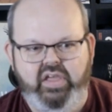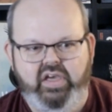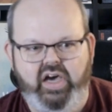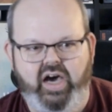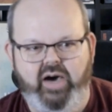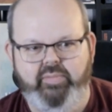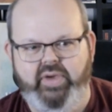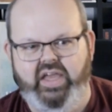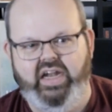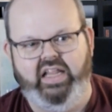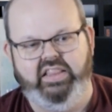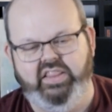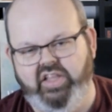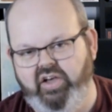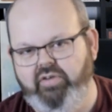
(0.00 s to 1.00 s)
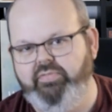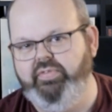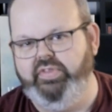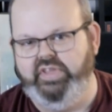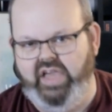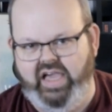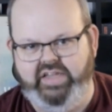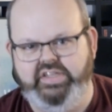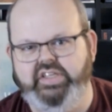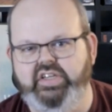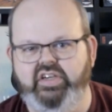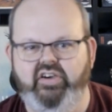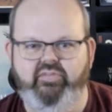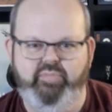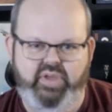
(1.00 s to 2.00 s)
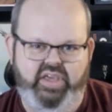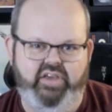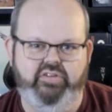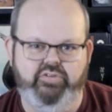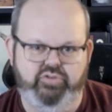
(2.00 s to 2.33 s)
and I love the idea of being able